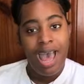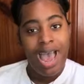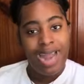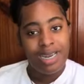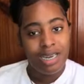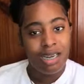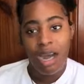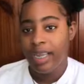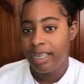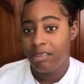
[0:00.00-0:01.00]
I did
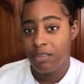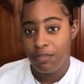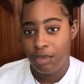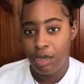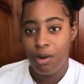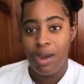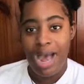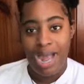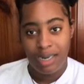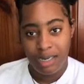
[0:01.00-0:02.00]
not get to video
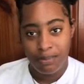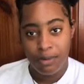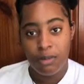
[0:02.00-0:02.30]
at the depot,